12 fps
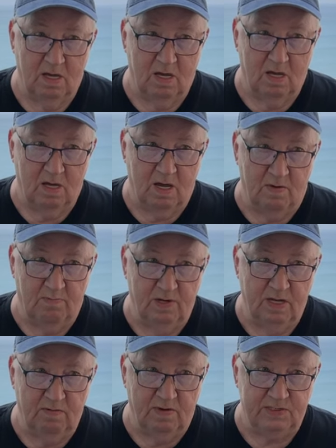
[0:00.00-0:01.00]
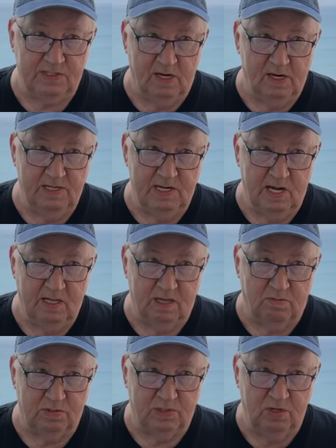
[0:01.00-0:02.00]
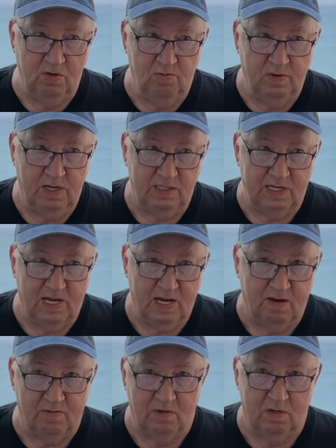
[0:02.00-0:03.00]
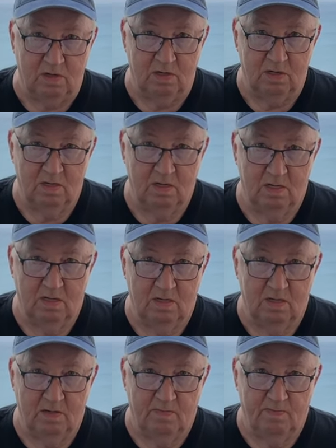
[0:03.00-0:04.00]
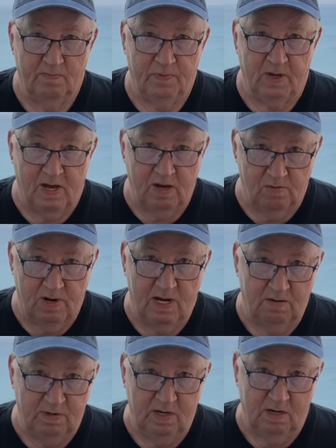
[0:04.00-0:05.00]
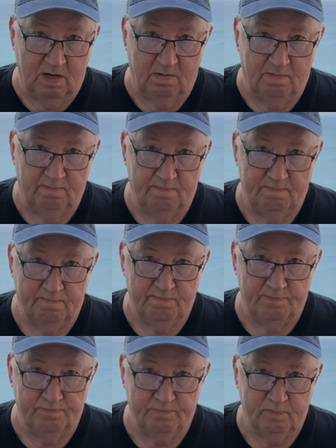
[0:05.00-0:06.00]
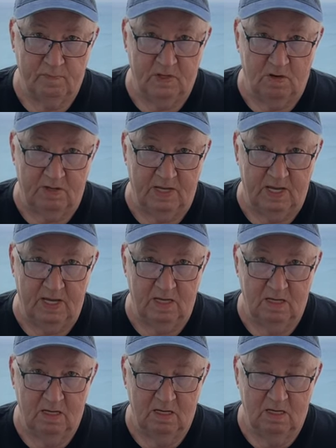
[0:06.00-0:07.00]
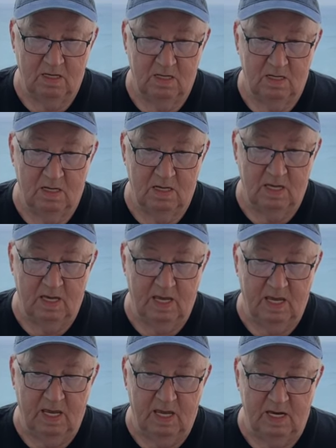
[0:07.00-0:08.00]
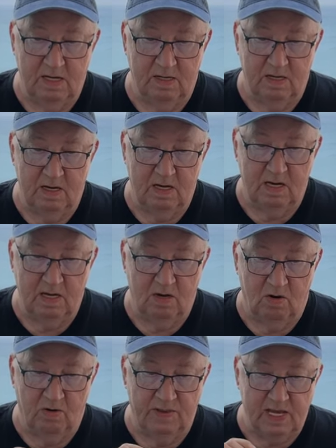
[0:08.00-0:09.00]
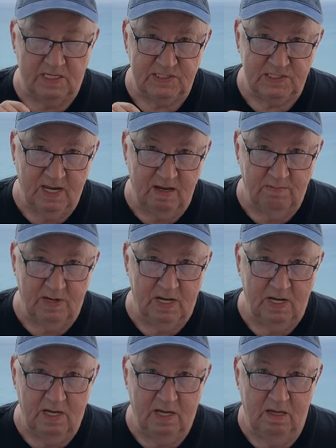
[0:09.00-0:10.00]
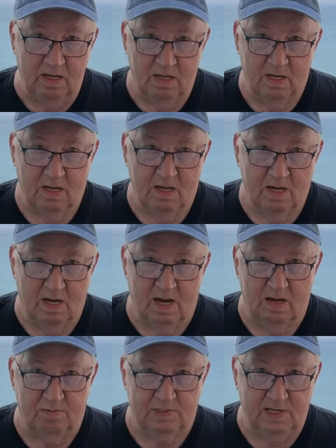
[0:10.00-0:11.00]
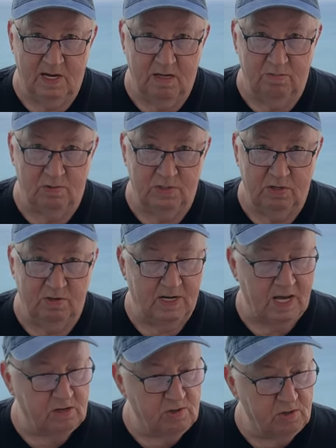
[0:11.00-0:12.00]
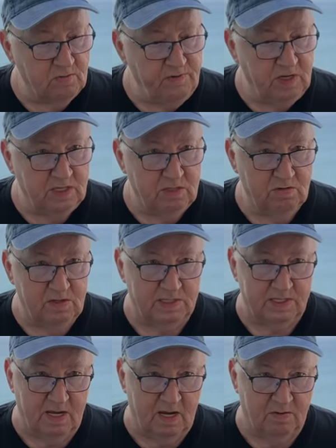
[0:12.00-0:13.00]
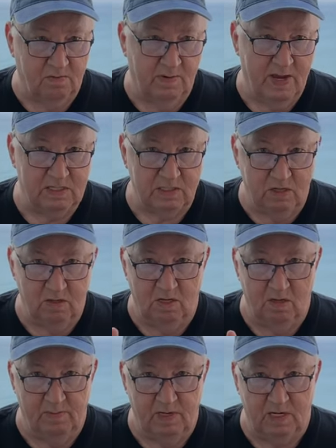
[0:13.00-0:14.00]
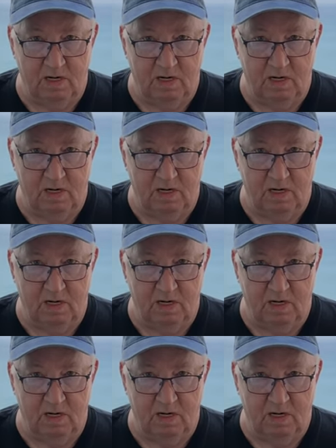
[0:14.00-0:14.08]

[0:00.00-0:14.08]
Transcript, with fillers: Uh, I believe I set a date that was two weeks after I arrived here. Okay, and on that same day, I was able to, and I don't know if you can do this now, we have to do it a little bit